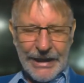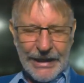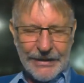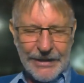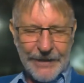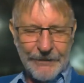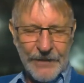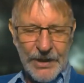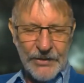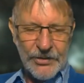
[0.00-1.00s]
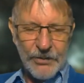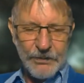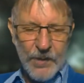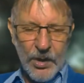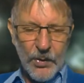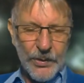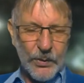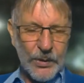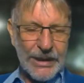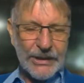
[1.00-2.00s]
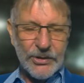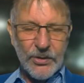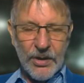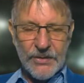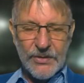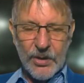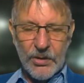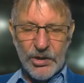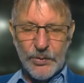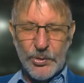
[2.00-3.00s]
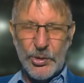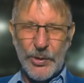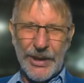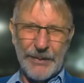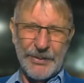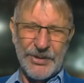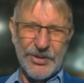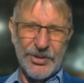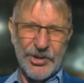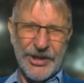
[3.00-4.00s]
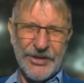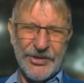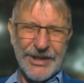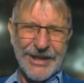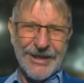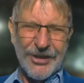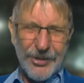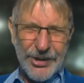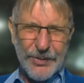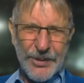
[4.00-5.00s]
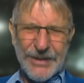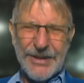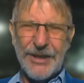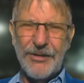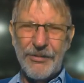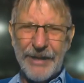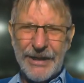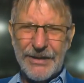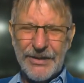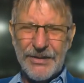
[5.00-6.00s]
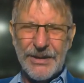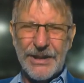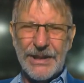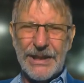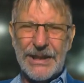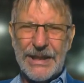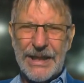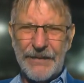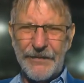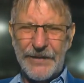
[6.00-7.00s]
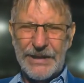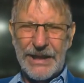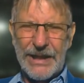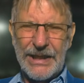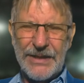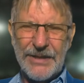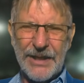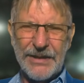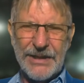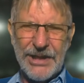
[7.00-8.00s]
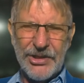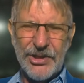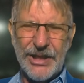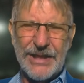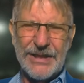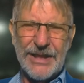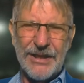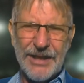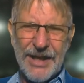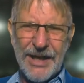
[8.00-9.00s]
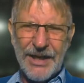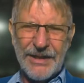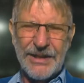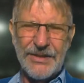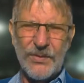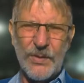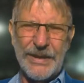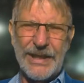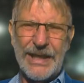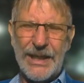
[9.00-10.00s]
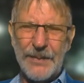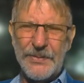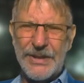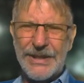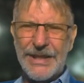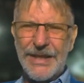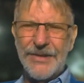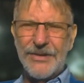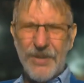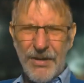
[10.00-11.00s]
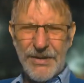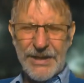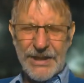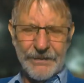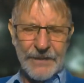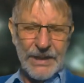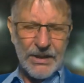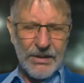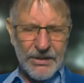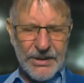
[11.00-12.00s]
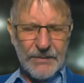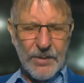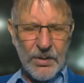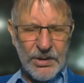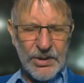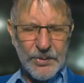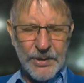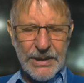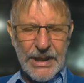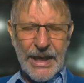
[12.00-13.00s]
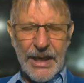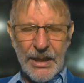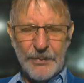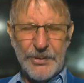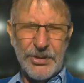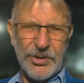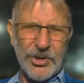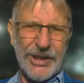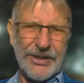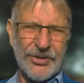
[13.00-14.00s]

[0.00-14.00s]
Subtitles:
And so are we willing to ask the Holy Spirit to help us to change? The Holy Spirit is our greatest comforter. He's our teacher. He's our guide. He's the one that helps us. So ask him. Ask him, Holy Spirit, help me to change.